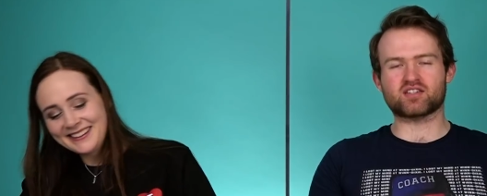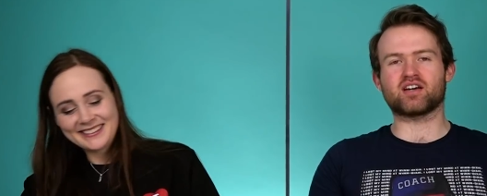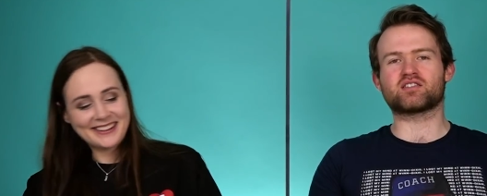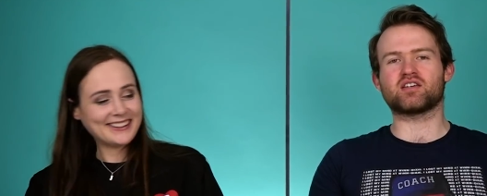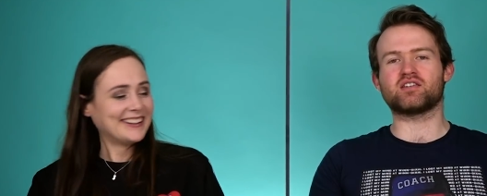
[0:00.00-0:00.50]

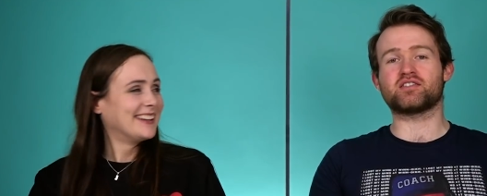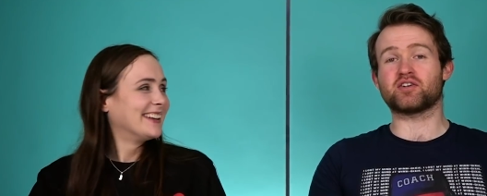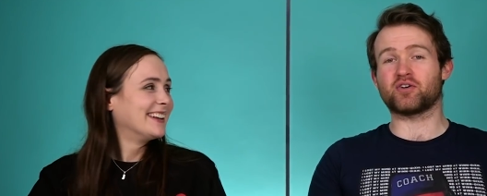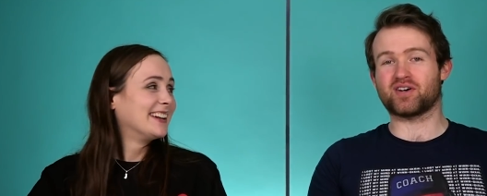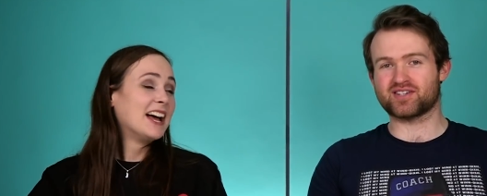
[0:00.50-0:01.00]
Speaker 1: gets a
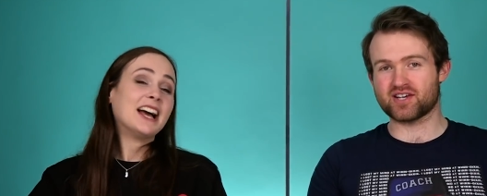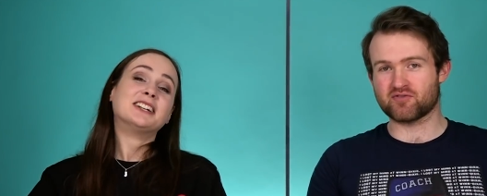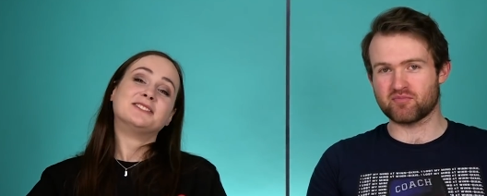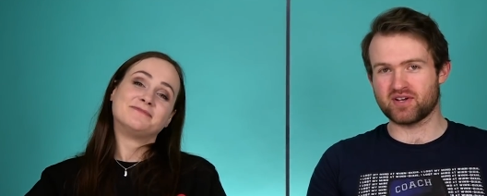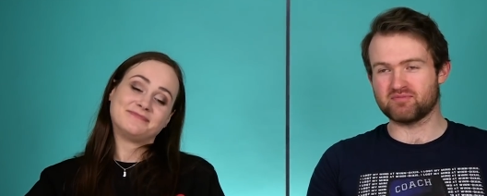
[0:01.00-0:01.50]
zero out of 10
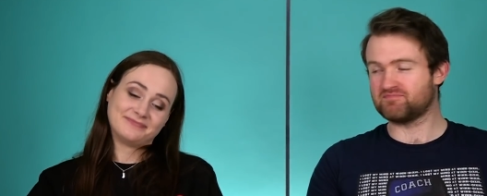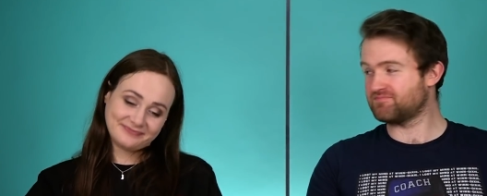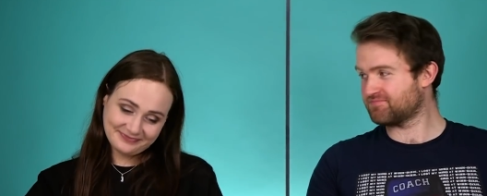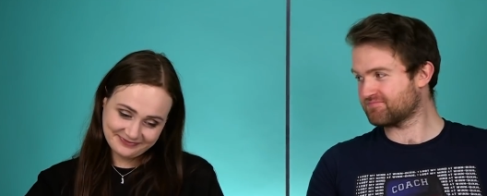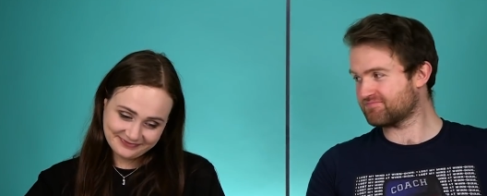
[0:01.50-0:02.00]
from me.
Speaker 2: Mm
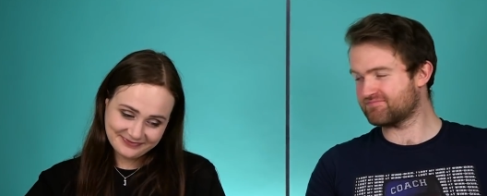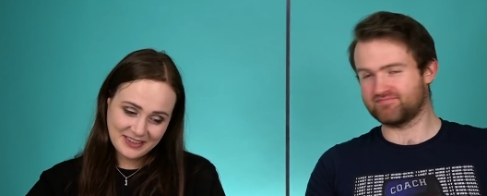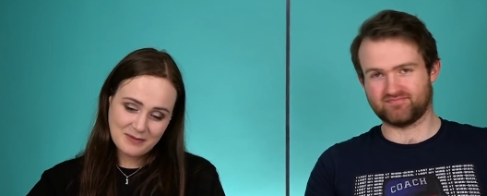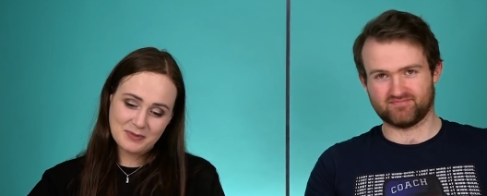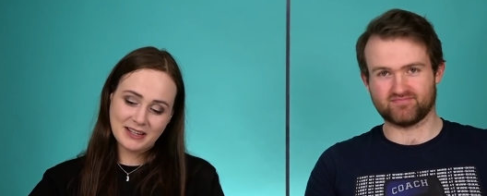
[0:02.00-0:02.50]
-hmm. Mm
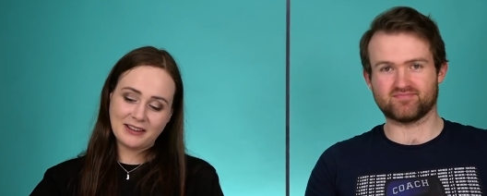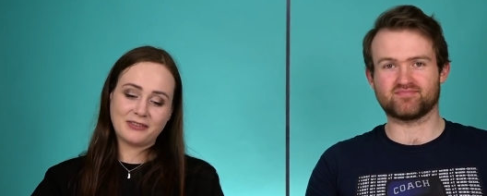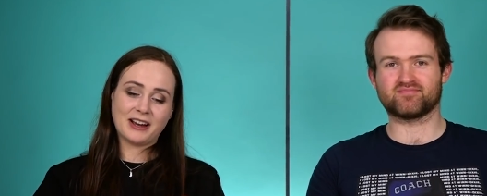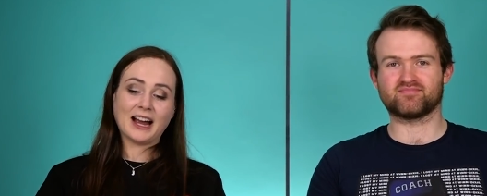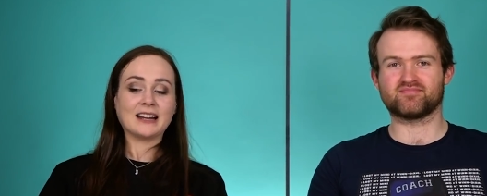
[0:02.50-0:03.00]
-hmm. A big
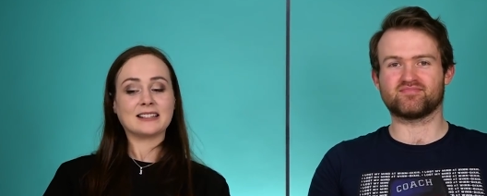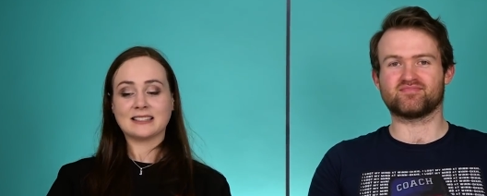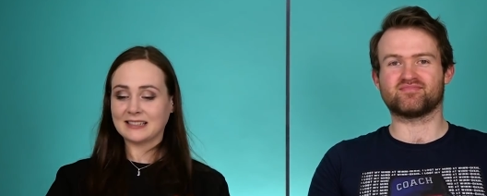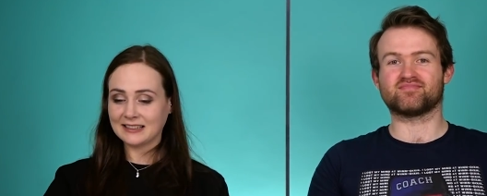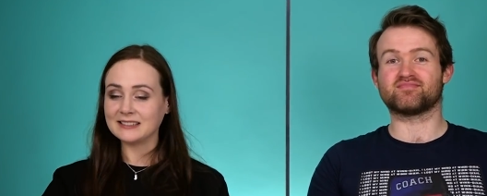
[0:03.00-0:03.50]
fat
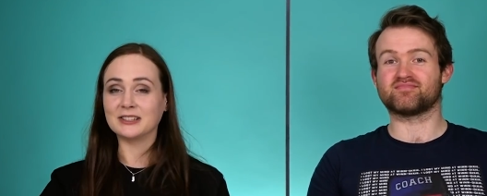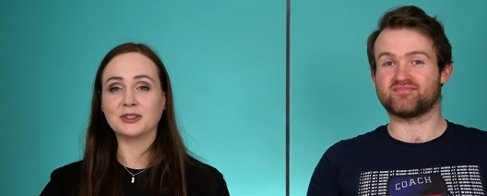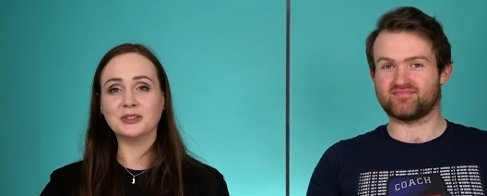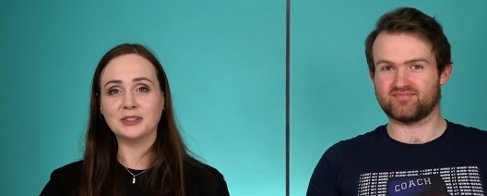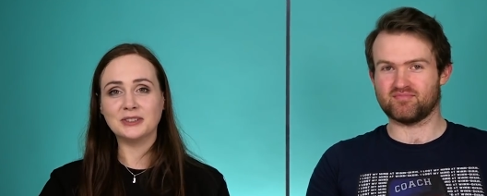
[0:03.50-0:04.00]
zero.